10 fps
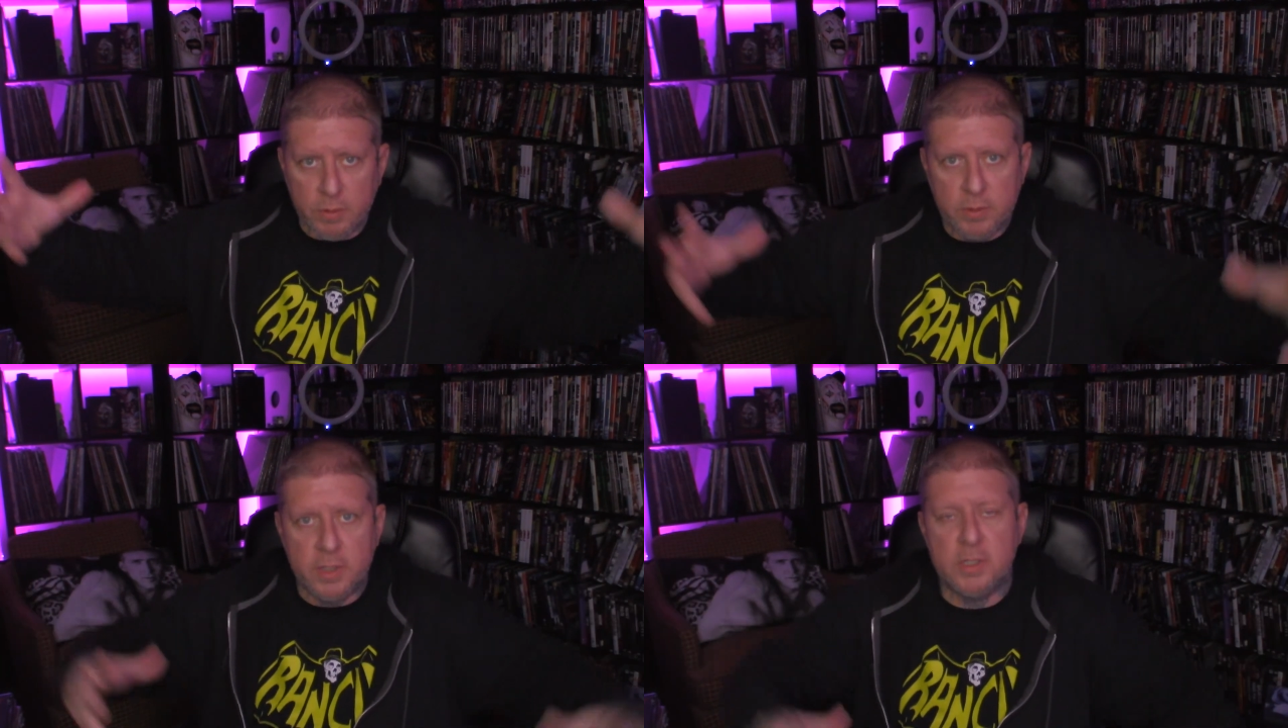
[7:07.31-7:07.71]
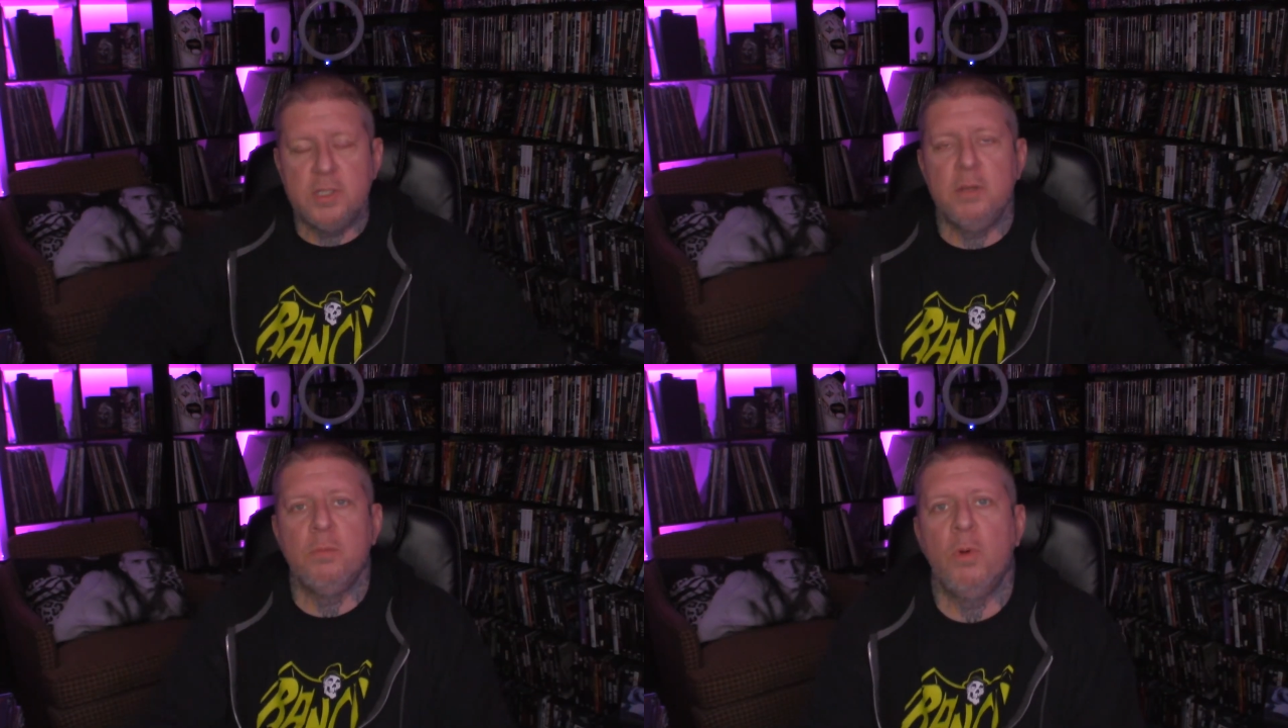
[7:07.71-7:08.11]
Get to
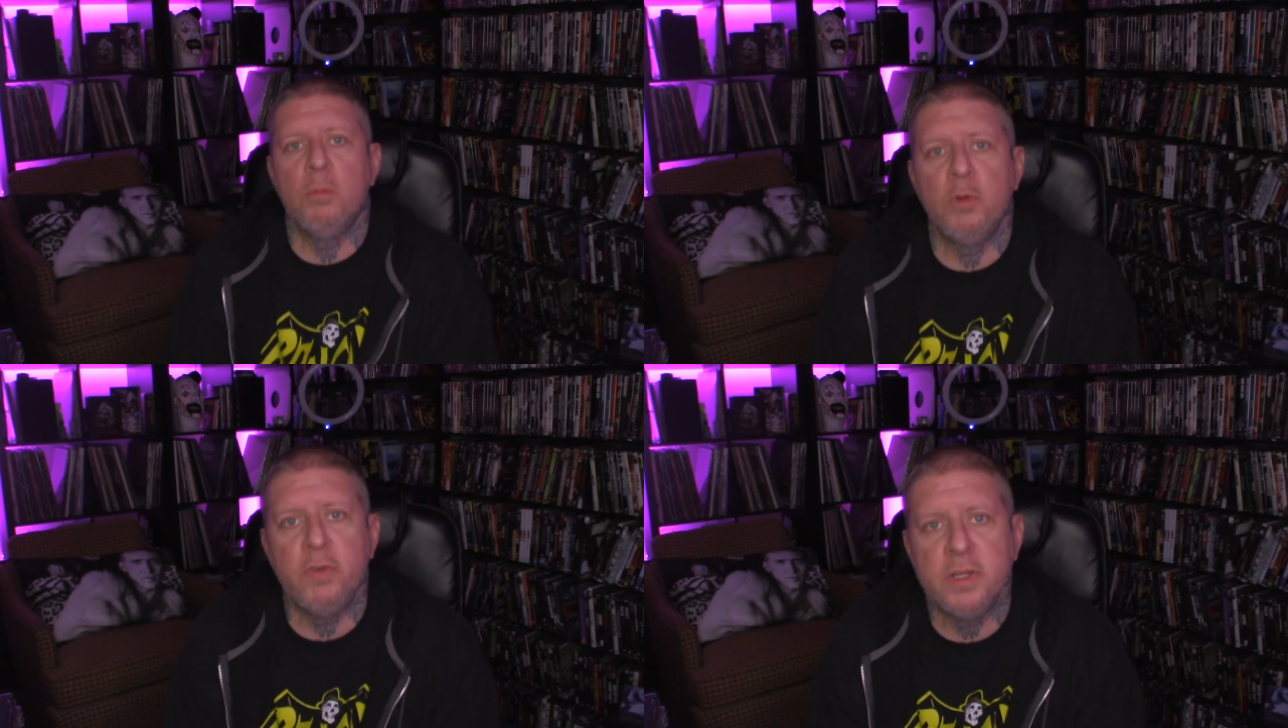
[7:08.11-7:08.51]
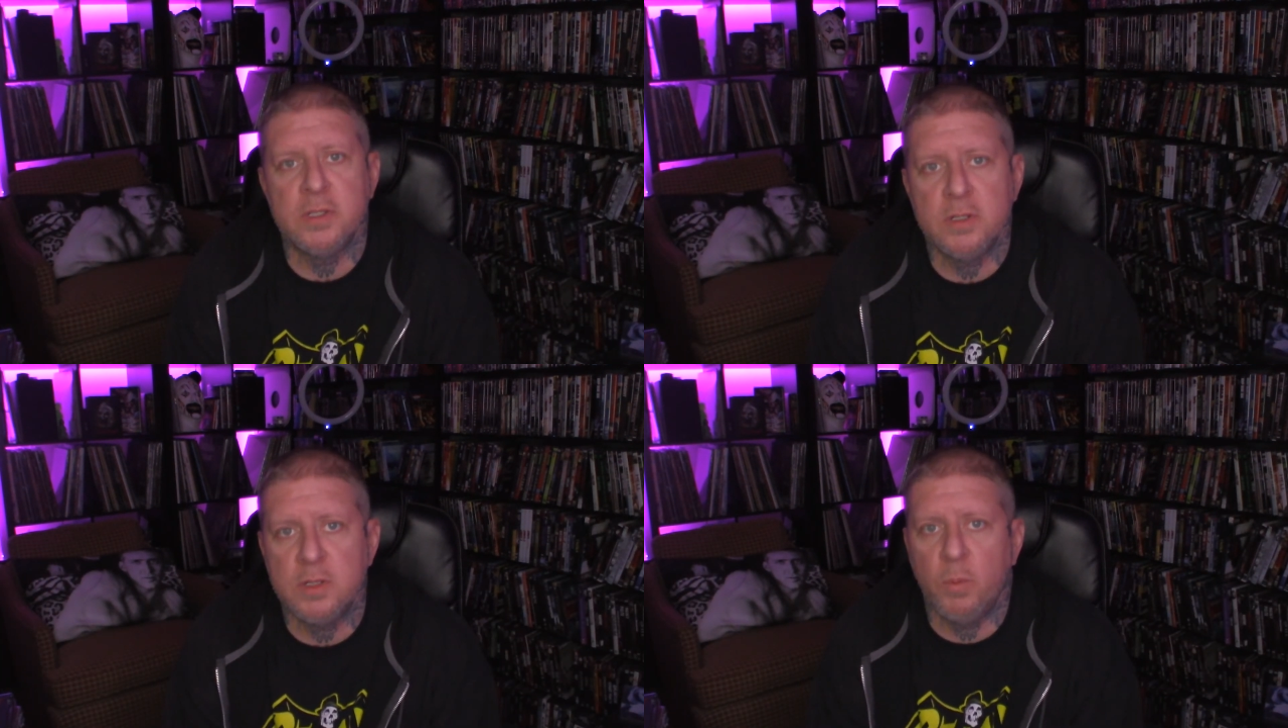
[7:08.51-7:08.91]
see more movies.
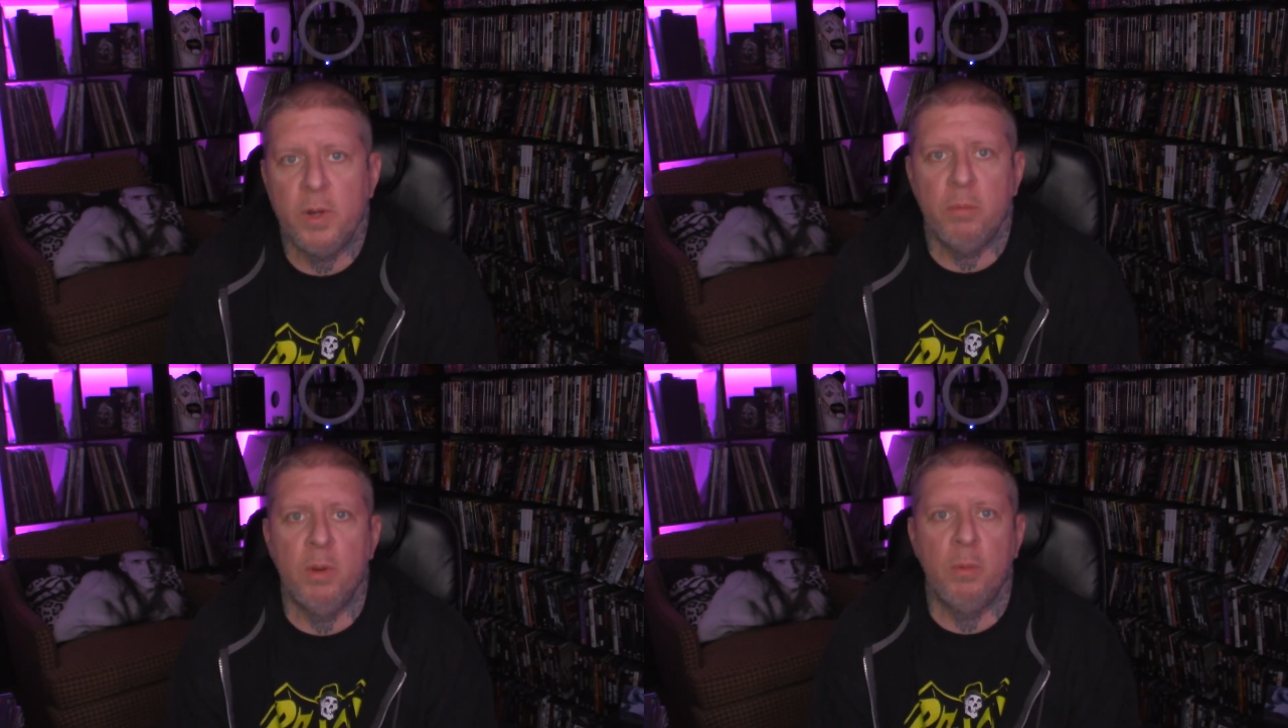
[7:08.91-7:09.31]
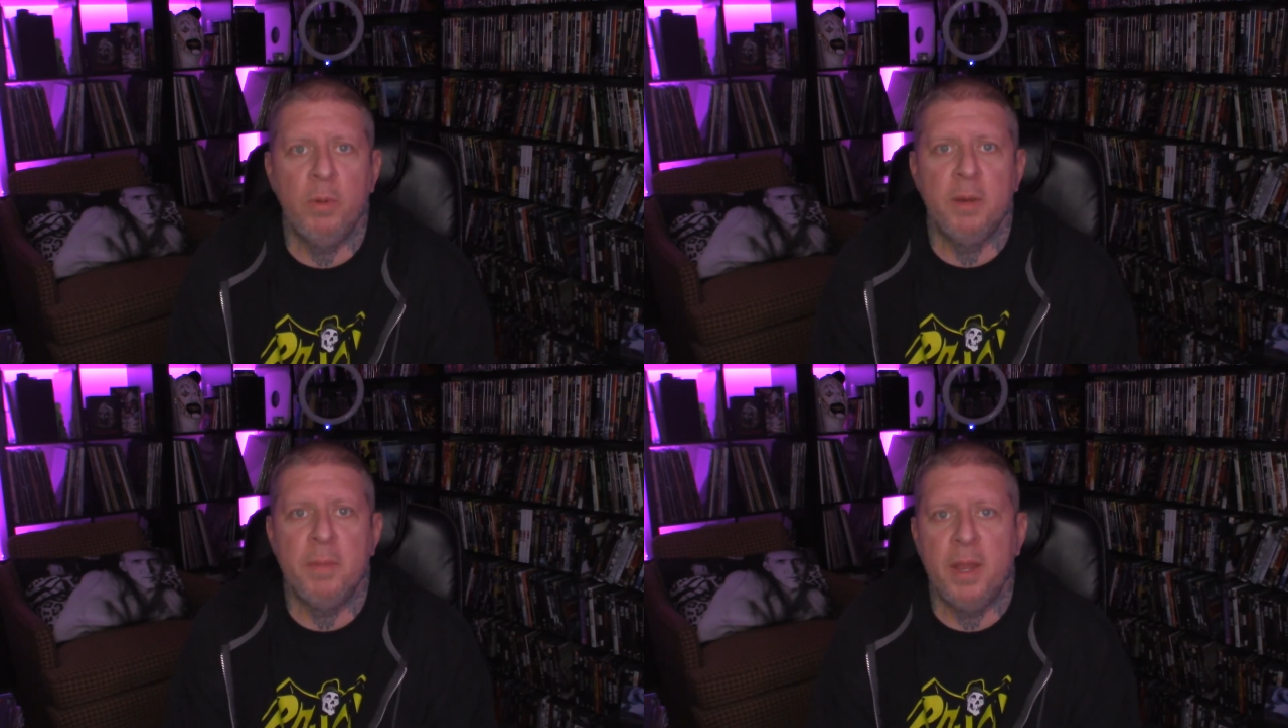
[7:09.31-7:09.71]
This is a
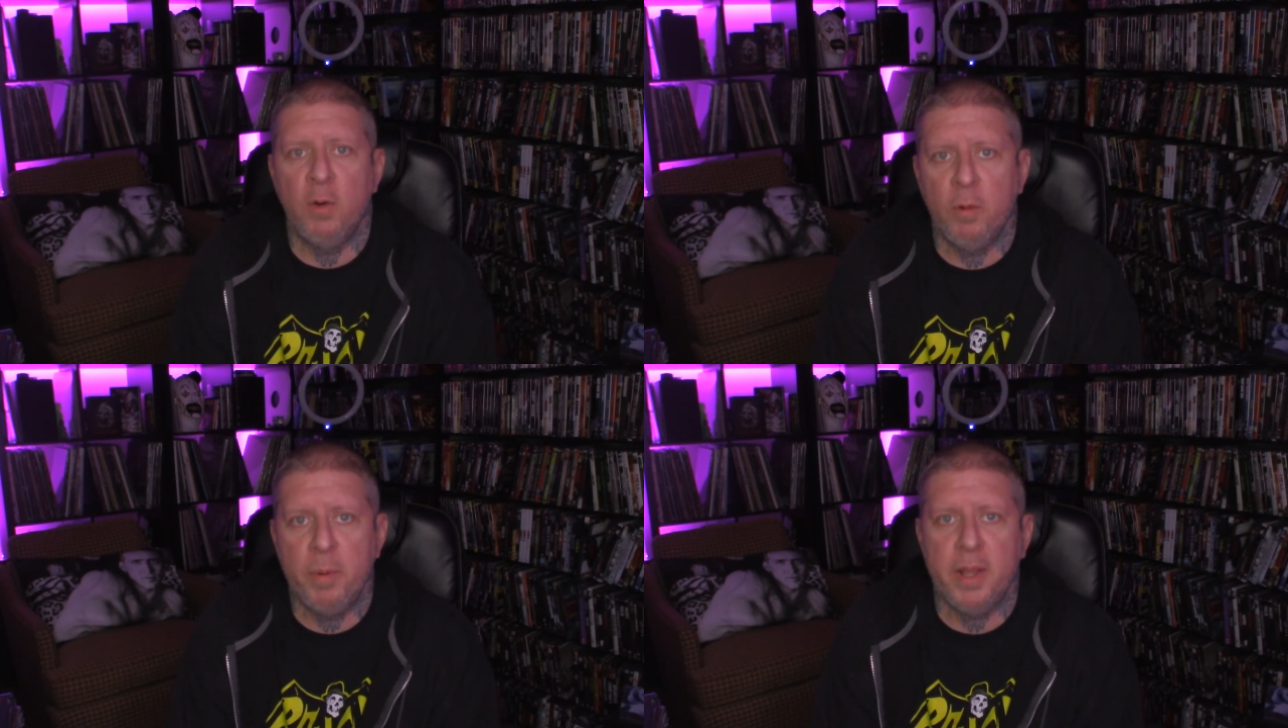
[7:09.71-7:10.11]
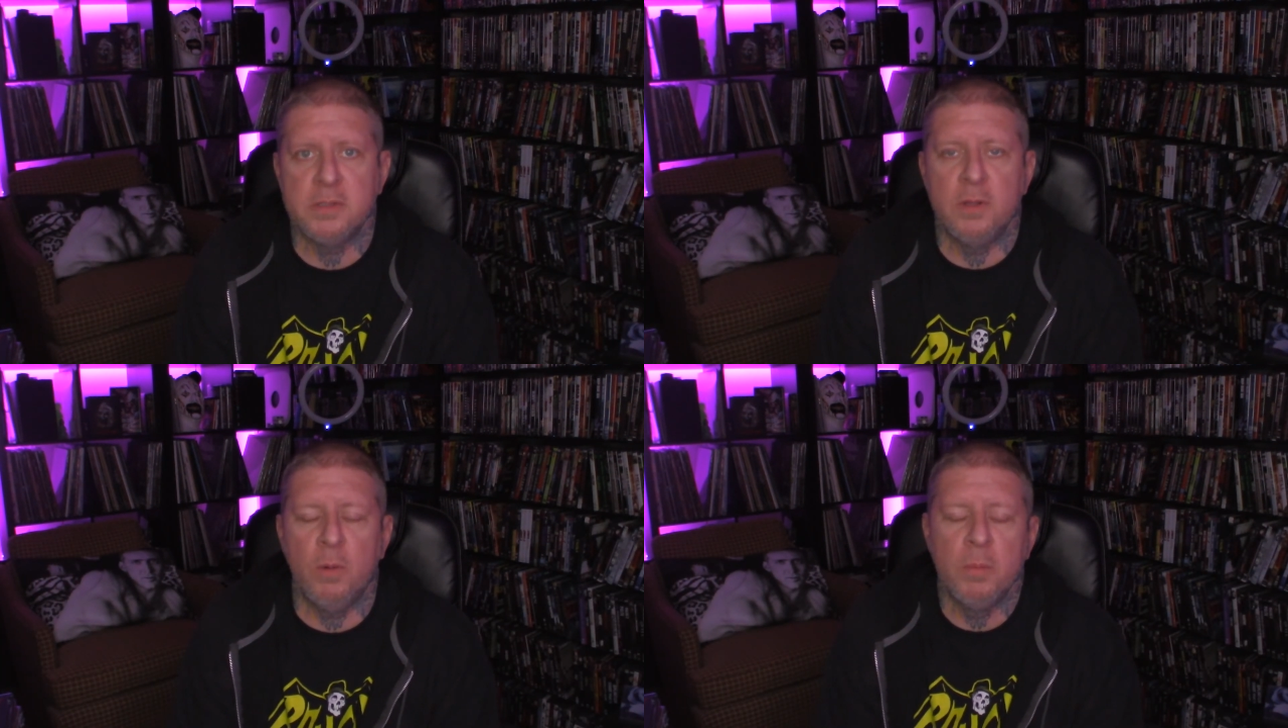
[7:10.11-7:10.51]
win-win-win, man. Horror Pack's
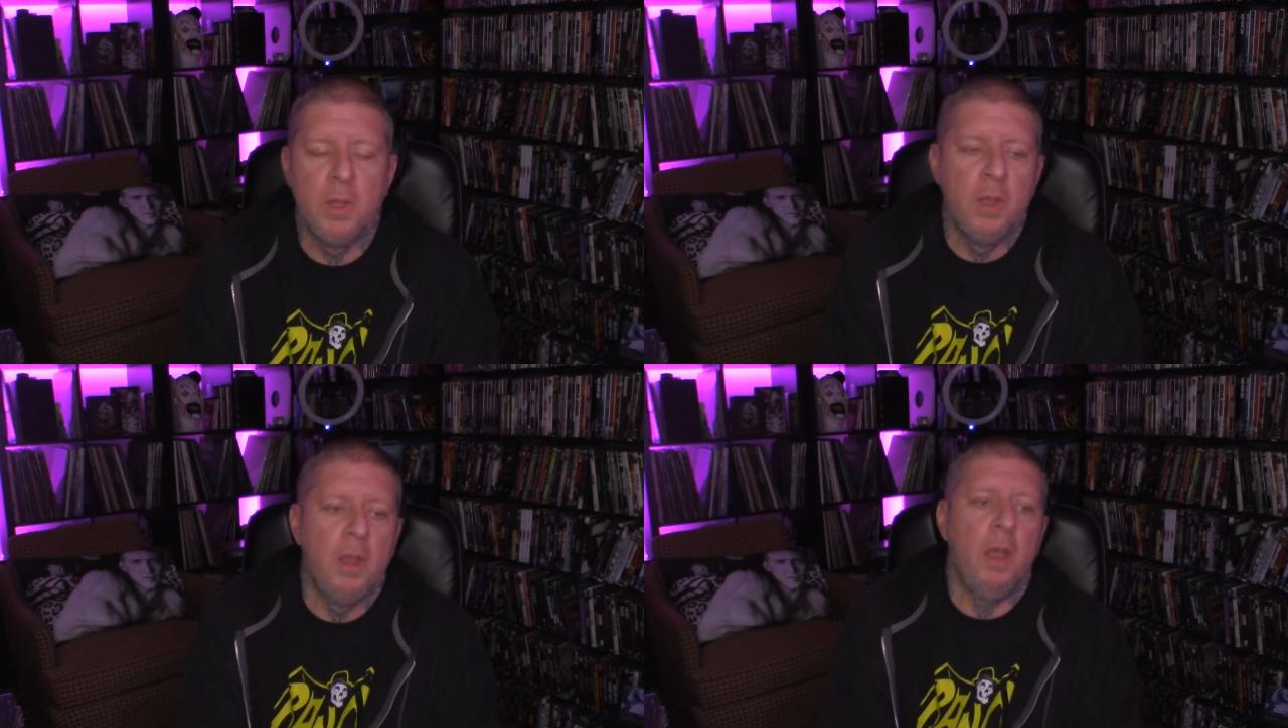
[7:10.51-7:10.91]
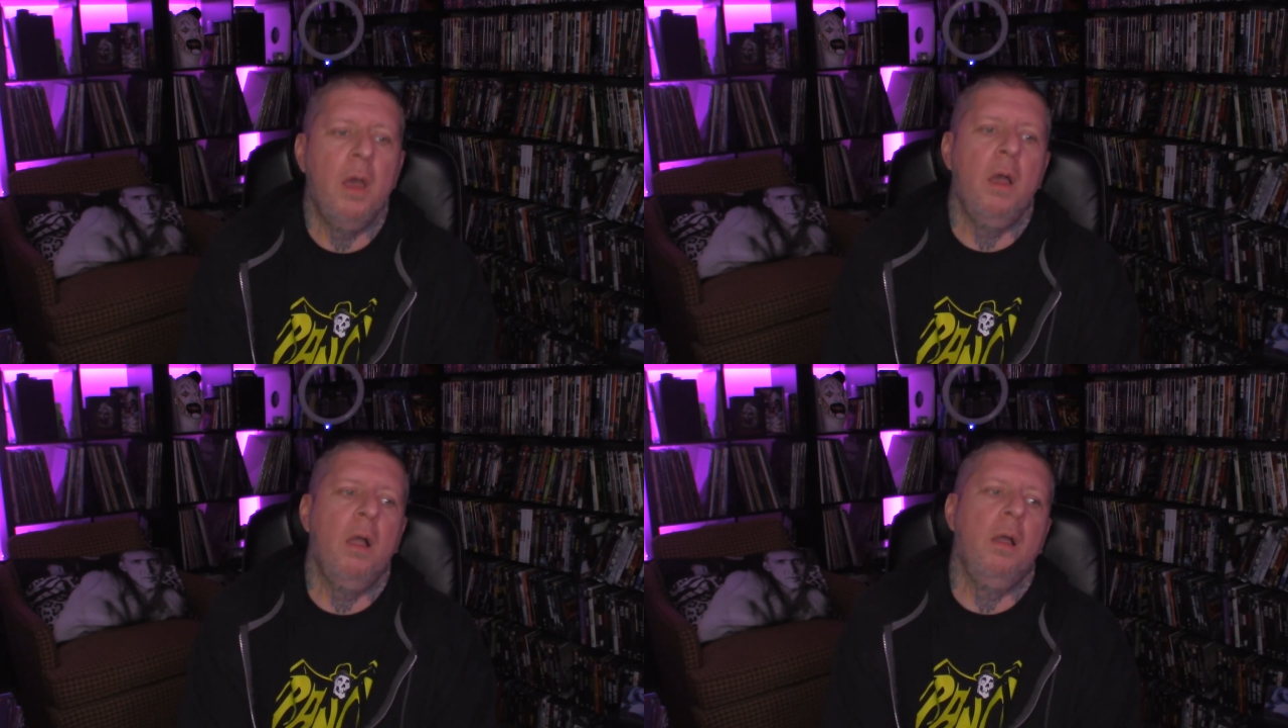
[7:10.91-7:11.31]
dope.
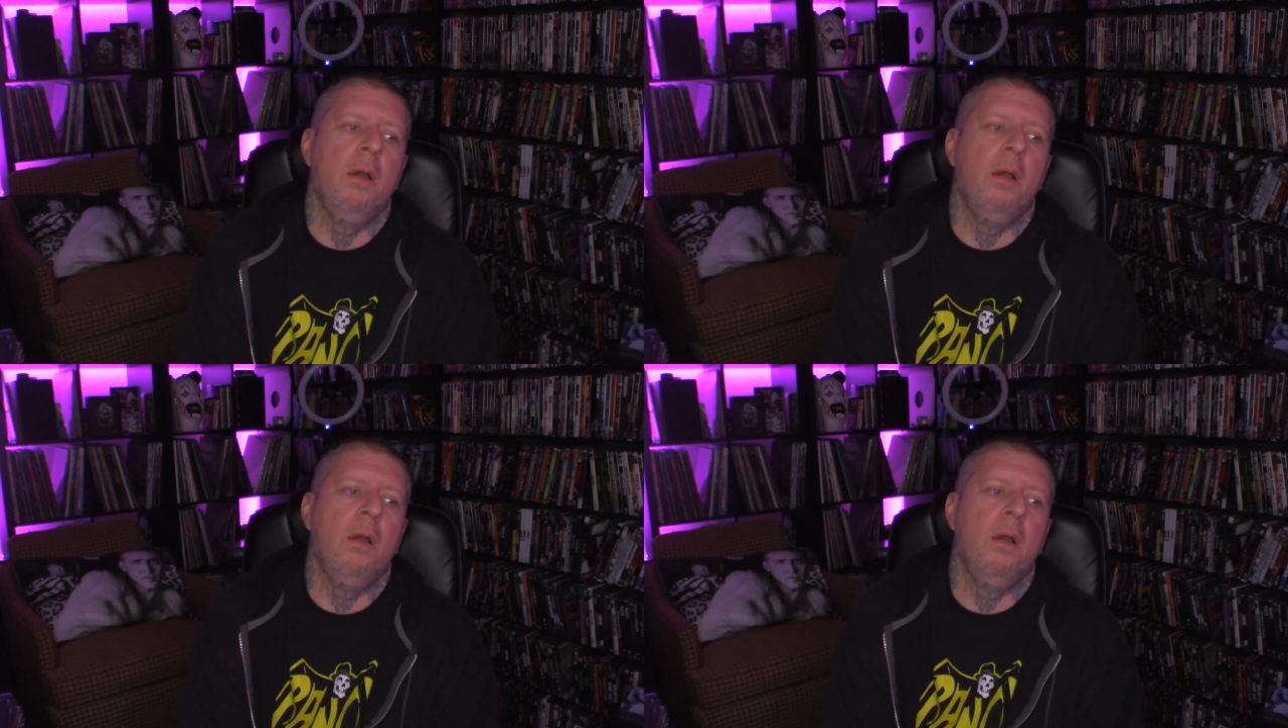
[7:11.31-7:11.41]
Uh,